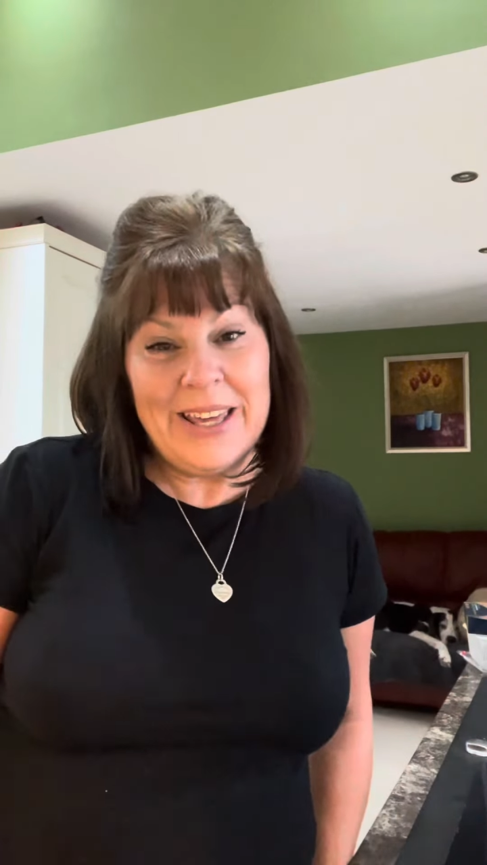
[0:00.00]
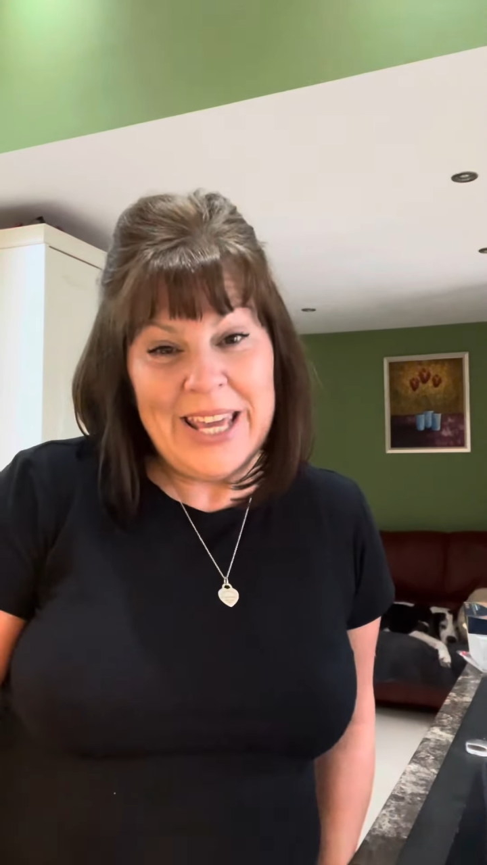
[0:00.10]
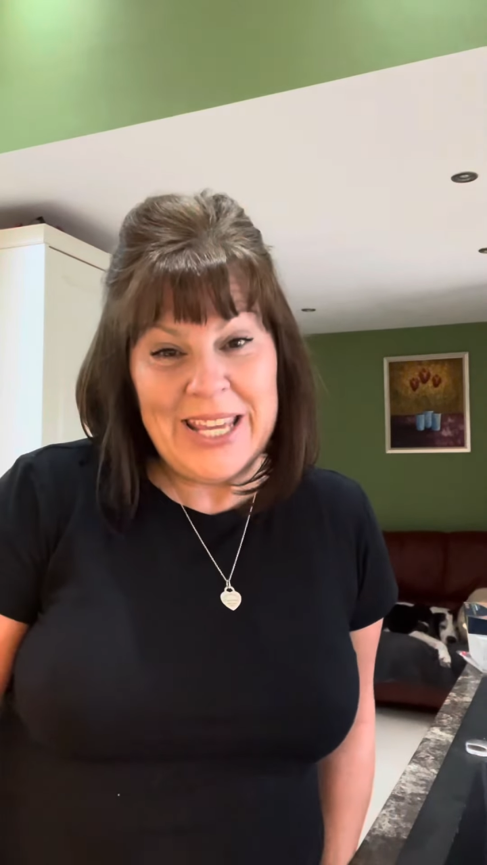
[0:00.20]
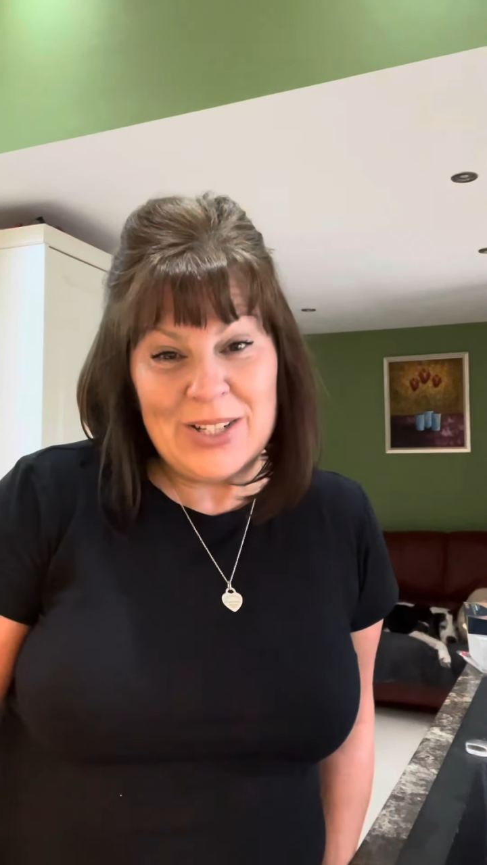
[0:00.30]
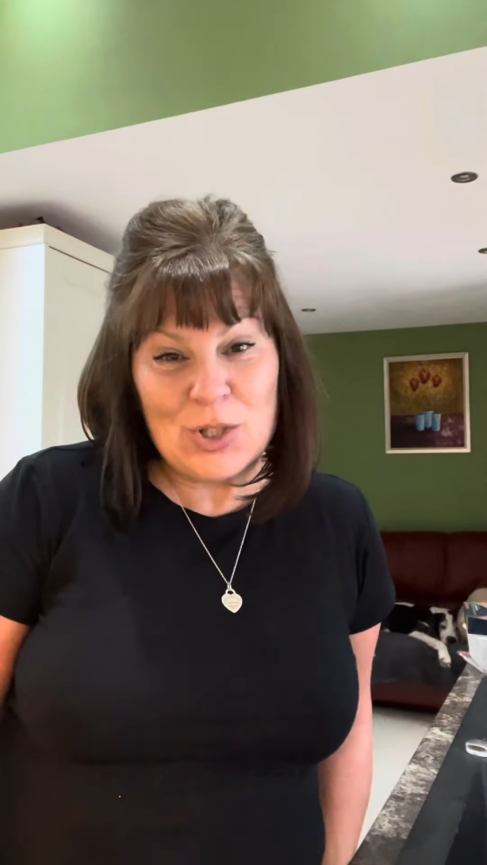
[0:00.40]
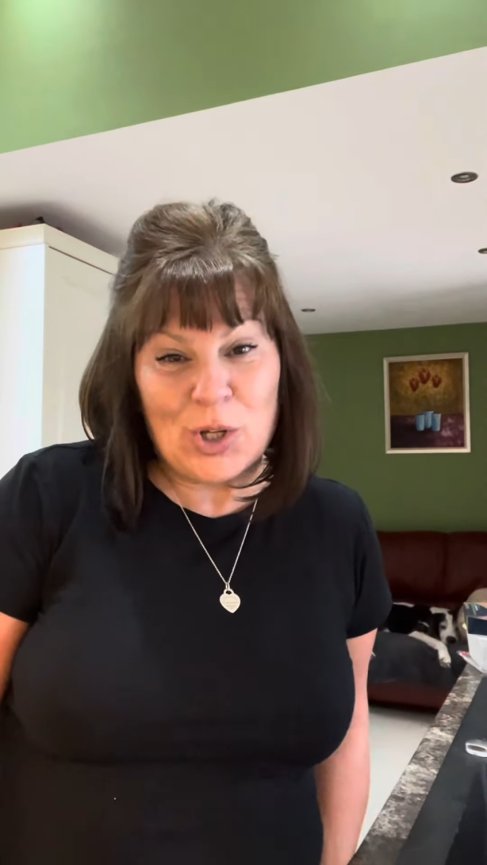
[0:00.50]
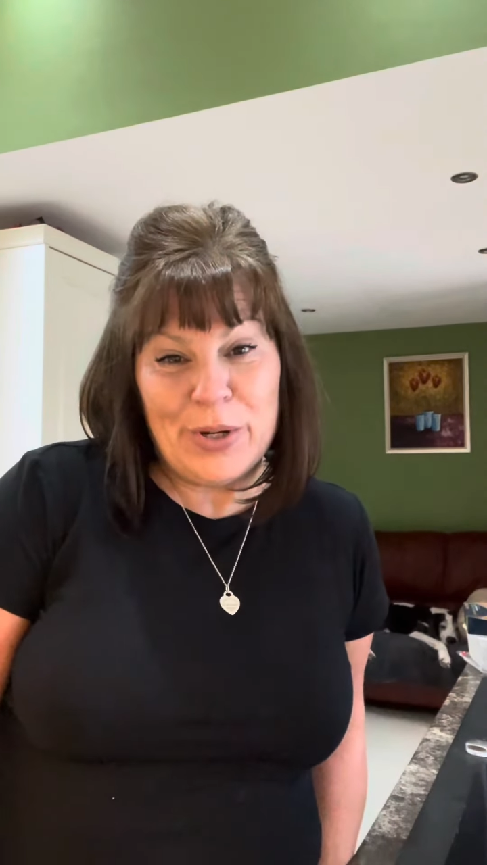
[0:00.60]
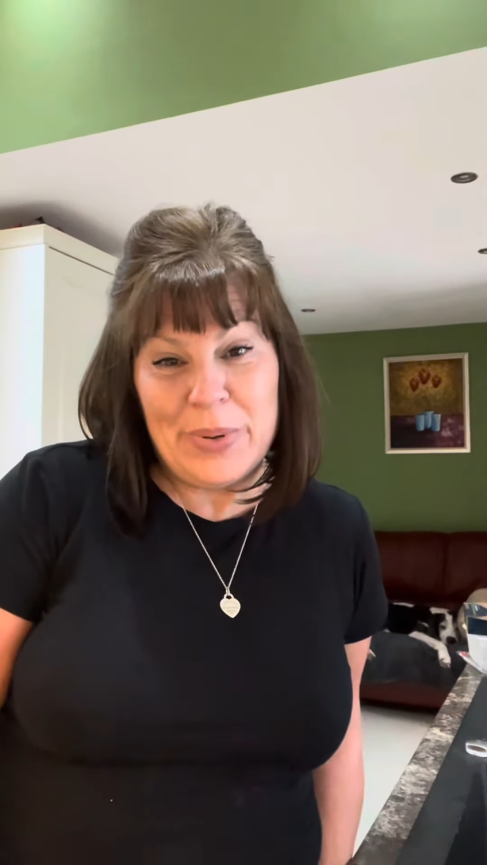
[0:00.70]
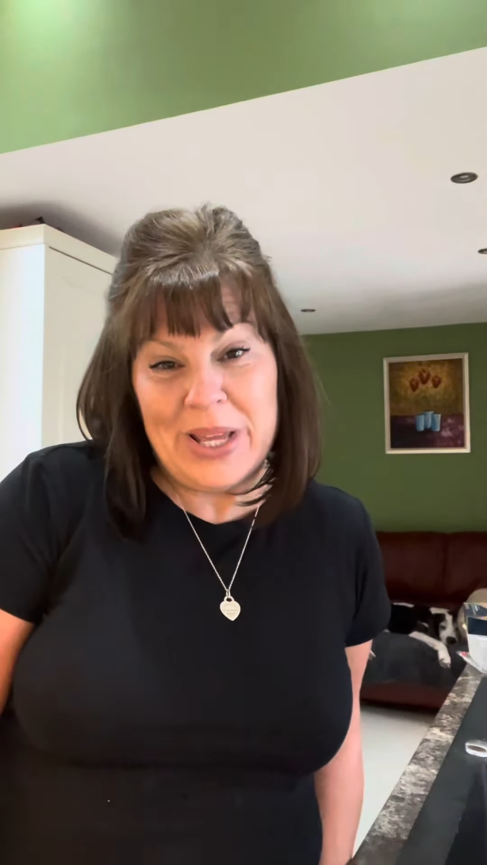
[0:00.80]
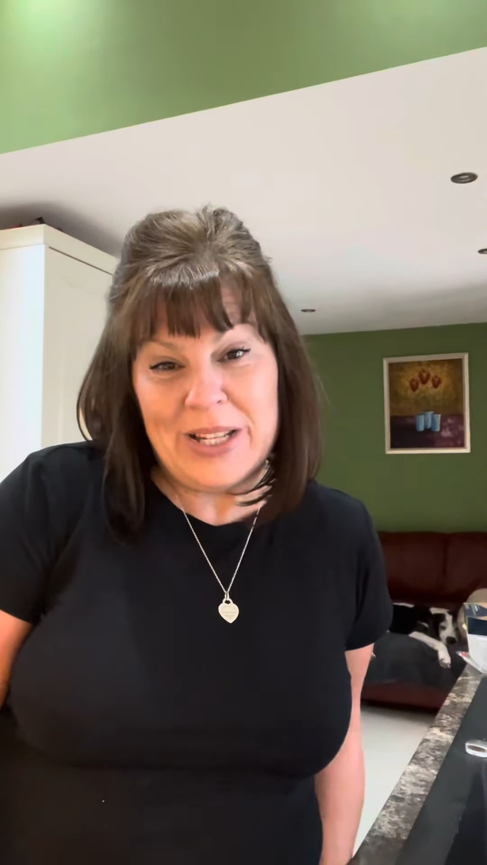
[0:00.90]
Ian's going to
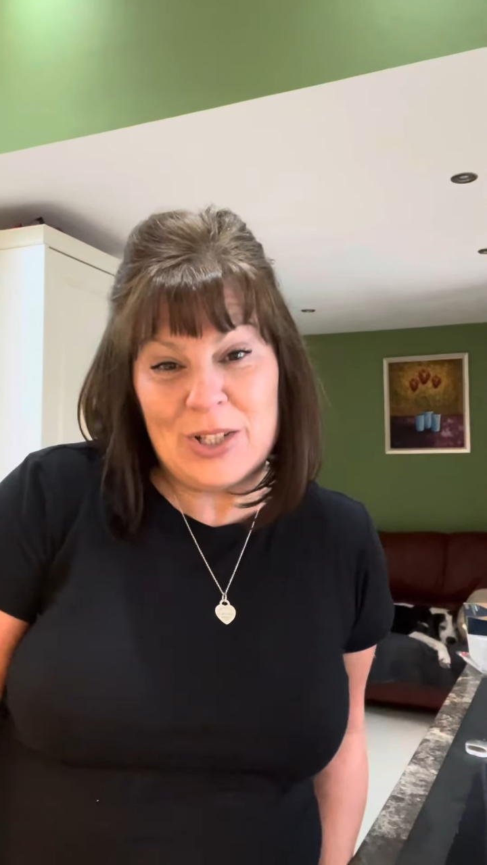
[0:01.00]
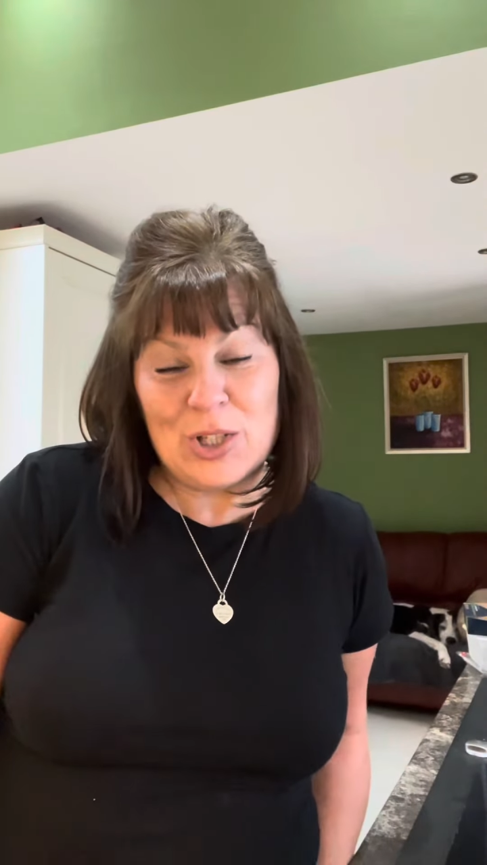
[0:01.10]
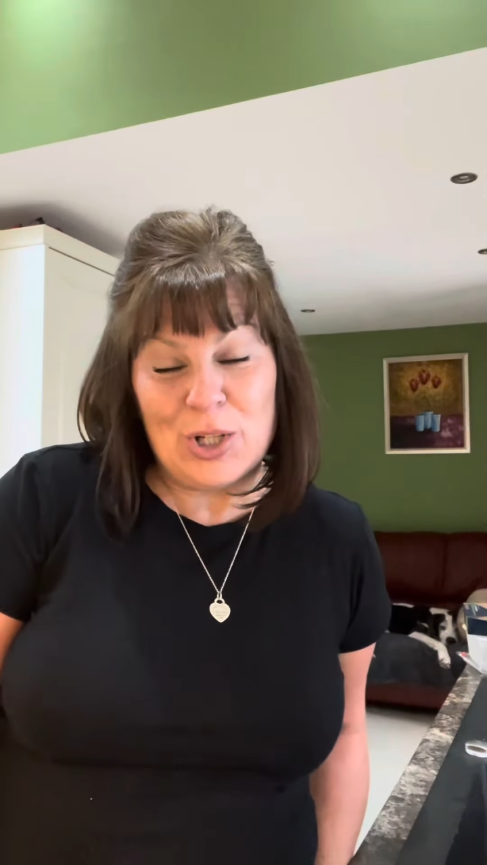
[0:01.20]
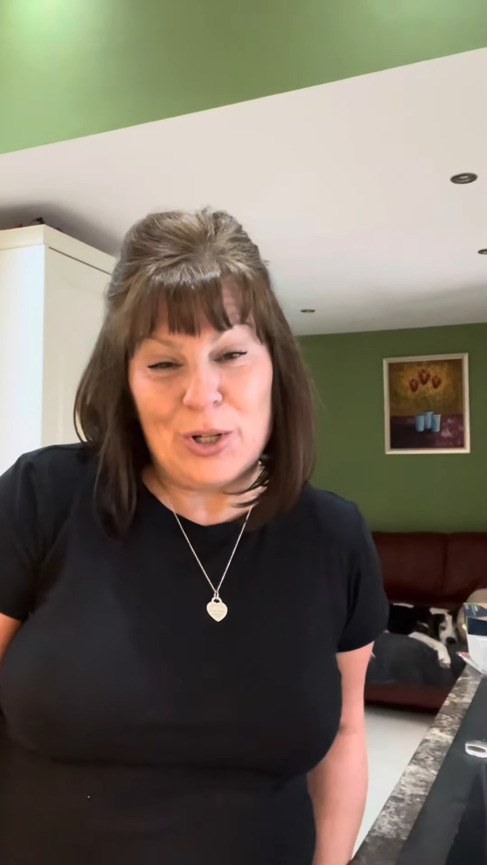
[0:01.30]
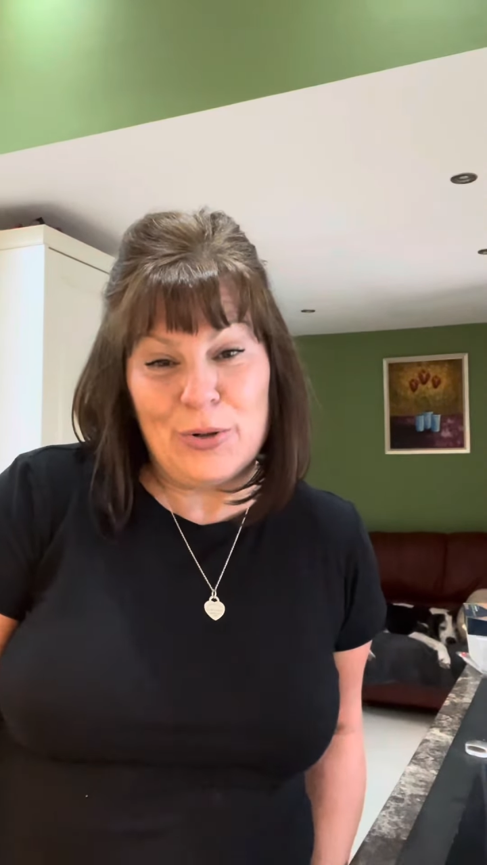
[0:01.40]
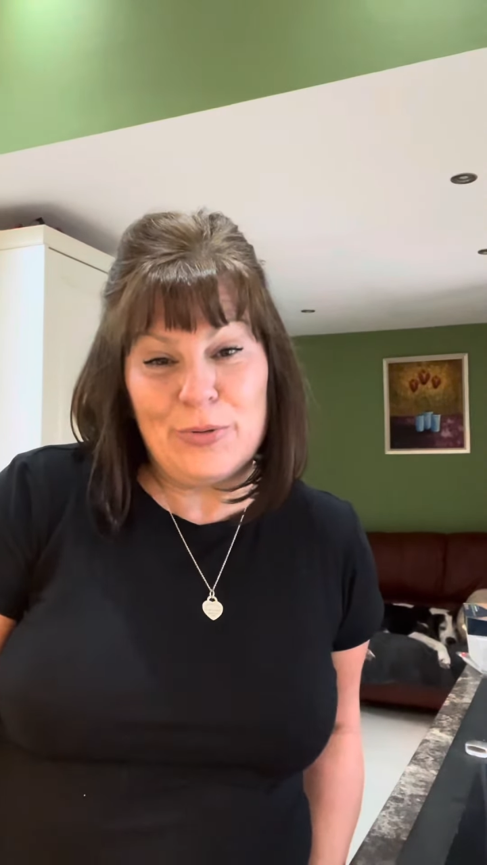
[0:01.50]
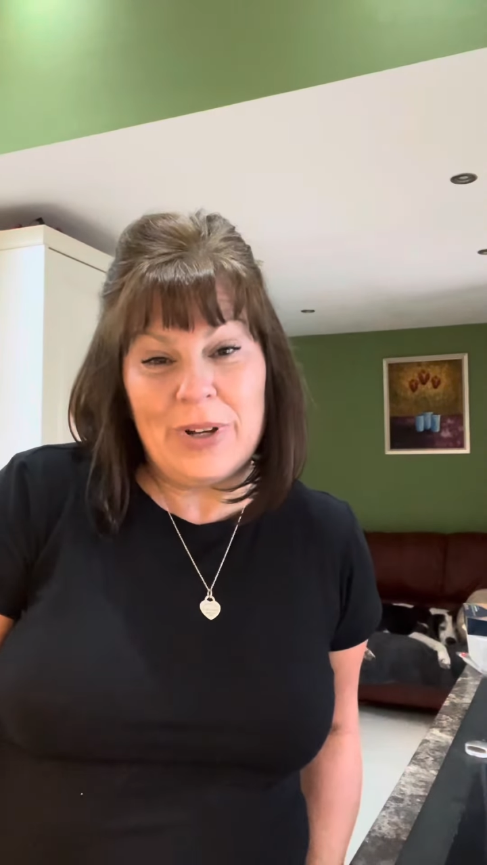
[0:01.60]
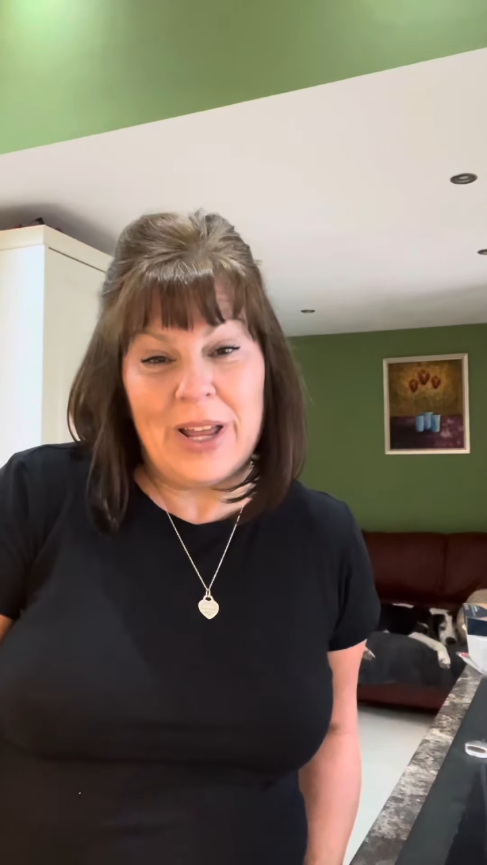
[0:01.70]
be in soon,